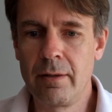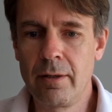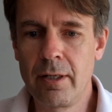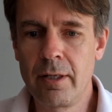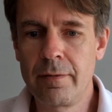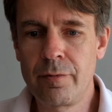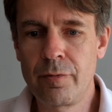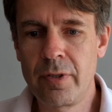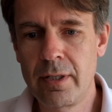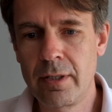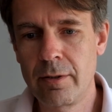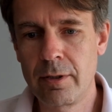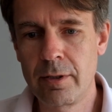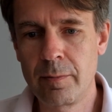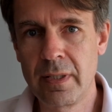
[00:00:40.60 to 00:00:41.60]
I have three
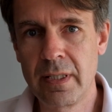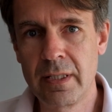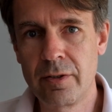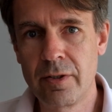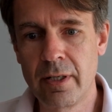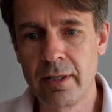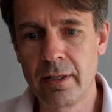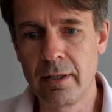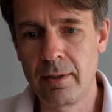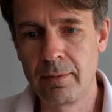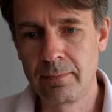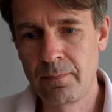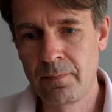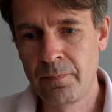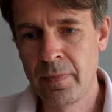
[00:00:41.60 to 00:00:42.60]
goals with this channel.
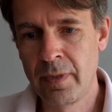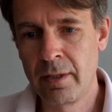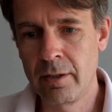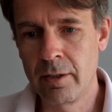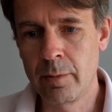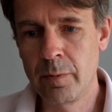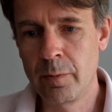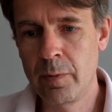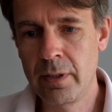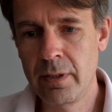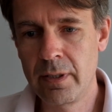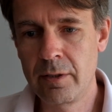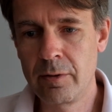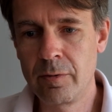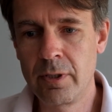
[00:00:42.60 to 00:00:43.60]
Number
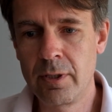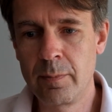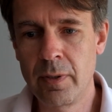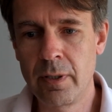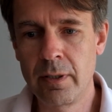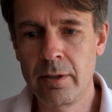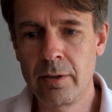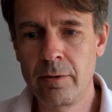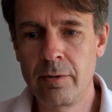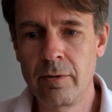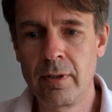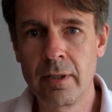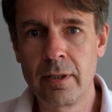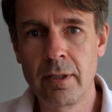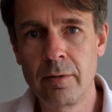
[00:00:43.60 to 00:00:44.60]
one is to inspire you to
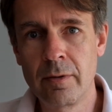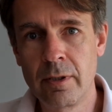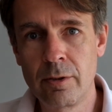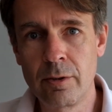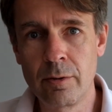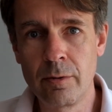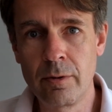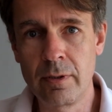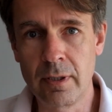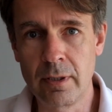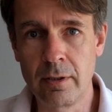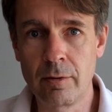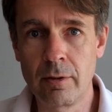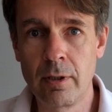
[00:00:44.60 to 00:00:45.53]
get out and shoot in your